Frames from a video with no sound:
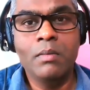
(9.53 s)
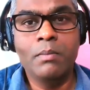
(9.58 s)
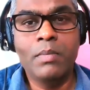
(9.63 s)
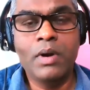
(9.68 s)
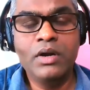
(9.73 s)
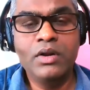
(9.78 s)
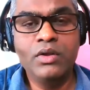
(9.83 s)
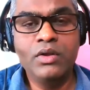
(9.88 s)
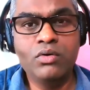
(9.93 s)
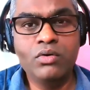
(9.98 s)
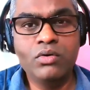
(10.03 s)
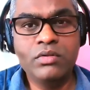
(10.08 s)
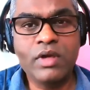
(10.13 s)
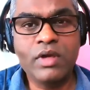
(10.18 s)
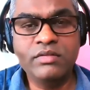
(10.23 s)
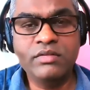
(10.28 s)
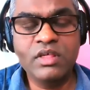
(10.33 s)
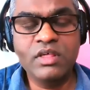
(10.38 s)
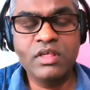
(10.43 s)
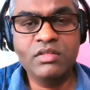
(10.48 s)
But your
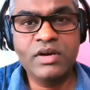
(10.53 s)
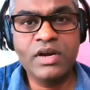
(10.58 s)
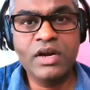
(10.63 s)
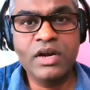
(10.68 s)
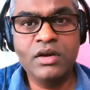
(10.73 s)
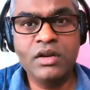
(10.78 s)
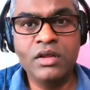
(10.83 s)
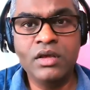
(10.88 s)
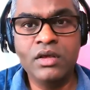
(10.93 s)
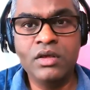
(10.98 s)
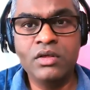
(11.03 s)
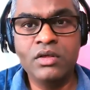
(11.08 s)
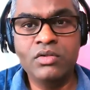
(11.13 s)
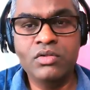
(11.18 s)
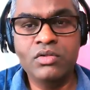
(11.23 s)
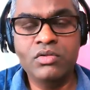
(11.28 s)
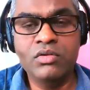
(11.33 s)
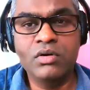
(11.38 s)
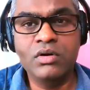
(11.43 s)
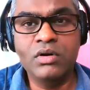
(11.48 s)
success rate
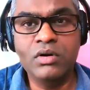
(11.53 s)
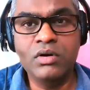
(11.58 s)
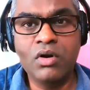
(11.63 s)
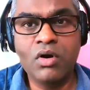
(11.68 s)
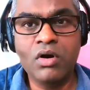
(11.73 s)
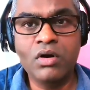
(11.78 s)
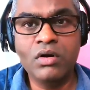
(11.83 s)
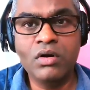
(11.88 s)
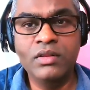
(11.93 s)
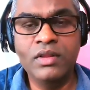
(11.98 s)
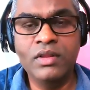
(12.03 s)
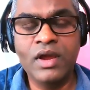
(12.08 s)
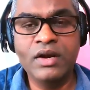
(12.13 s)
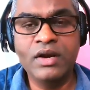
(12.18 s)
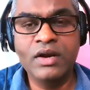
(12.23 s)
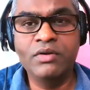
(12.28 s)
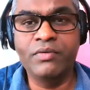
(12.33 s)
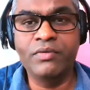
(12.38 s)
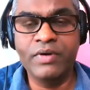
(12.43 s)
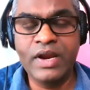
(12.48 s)
is not
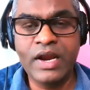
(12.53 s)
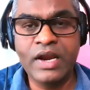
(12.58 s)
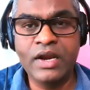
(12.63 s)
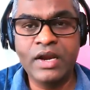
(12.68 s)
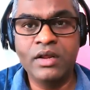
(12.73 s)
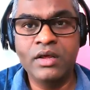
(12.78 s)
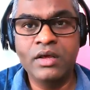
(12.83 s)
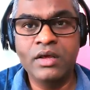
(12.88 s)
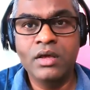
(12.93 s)
that great